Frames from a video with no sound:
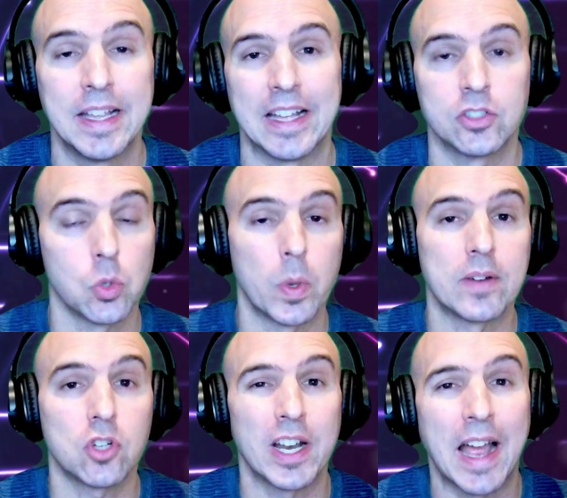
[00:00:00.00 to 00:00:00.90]
And so
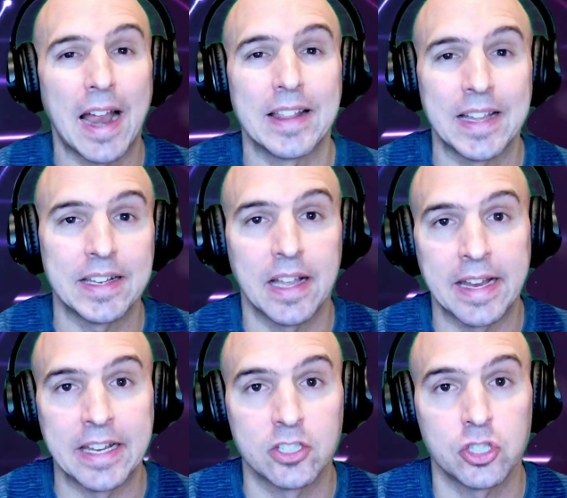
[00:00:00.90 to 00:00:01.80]
whenever I highlight
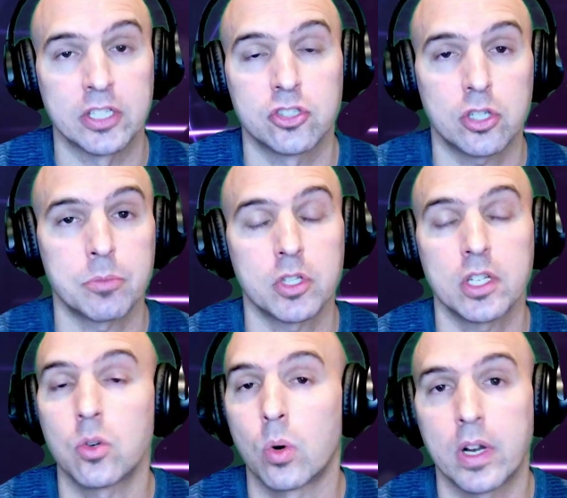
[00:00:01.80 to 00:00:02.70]
a
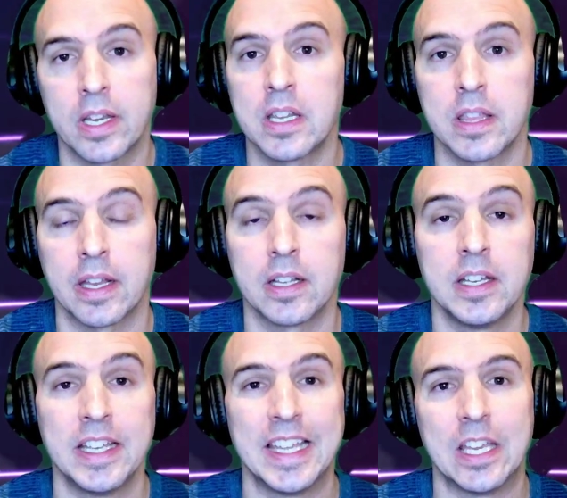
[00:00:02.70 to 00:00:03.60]
transcription or anything,
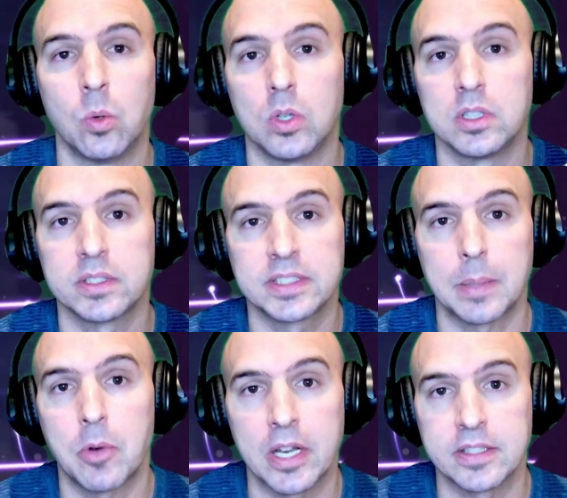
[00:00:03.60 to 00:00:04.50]
it will
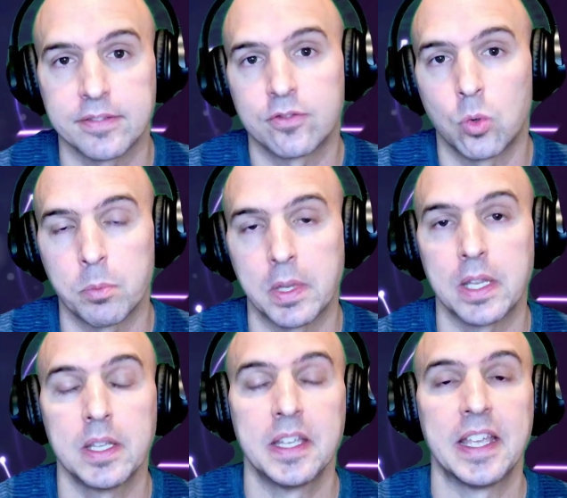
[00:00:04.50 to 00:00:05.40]
summarize it for
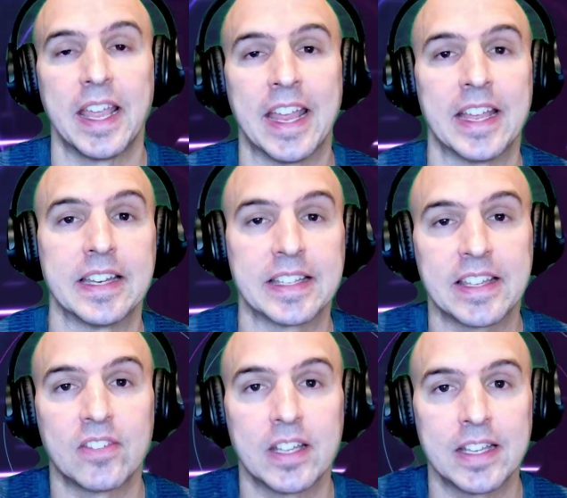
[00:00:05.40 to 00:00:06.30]
me and
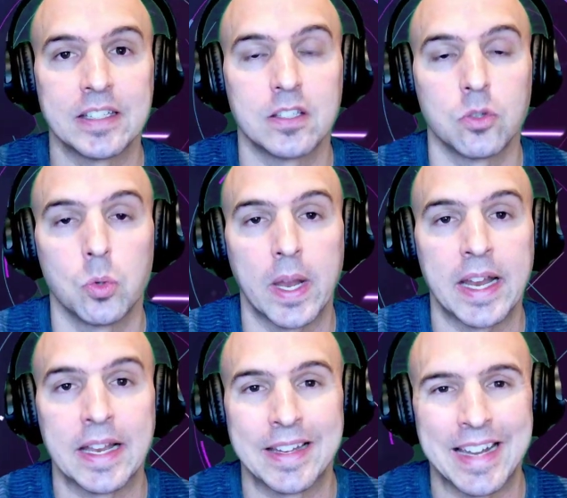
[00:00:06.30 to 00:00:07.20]
give it into
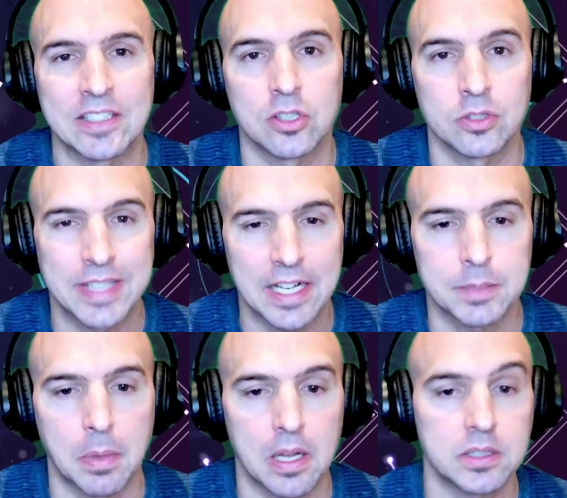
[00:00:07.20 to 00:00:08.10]
a nice little
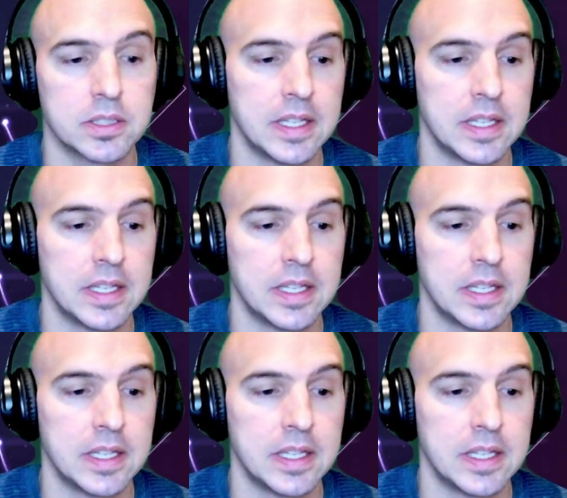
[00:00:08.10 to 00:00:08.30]
text box.